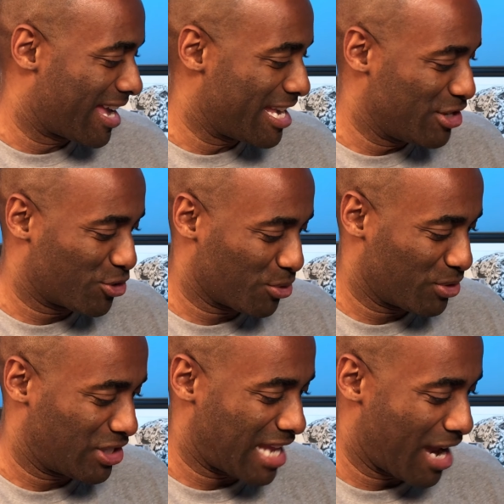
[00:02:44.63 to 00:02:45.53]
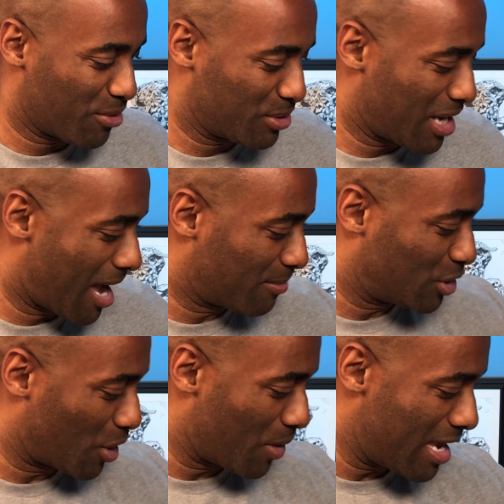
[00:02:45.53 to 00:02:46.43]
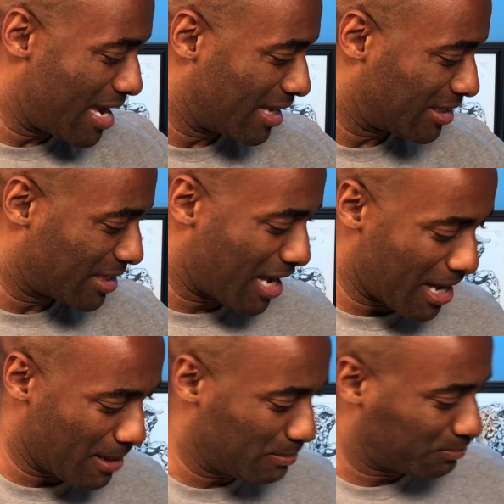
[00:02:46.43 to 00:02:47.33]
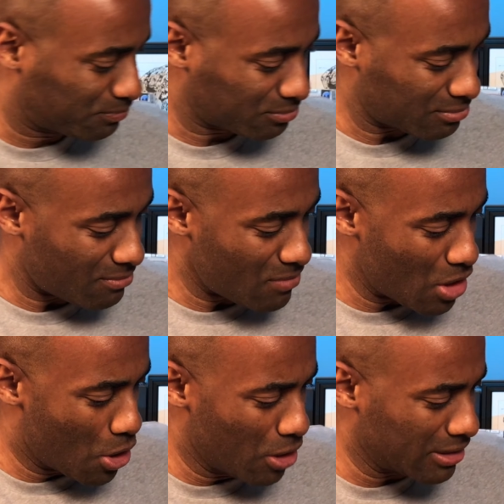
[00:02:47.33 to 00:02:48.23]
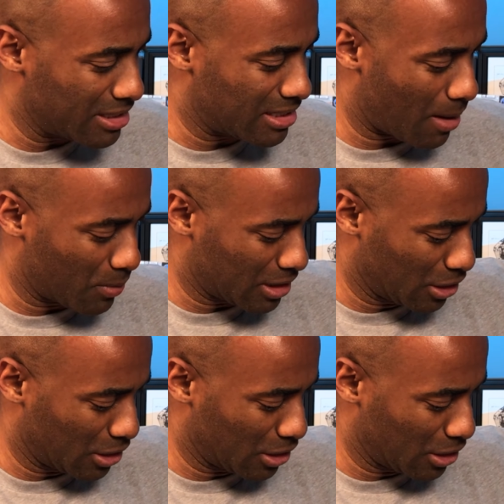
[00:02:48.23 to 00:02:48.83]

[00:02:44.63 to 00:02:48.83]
Eastern Standard Time. So he has hooked us up with a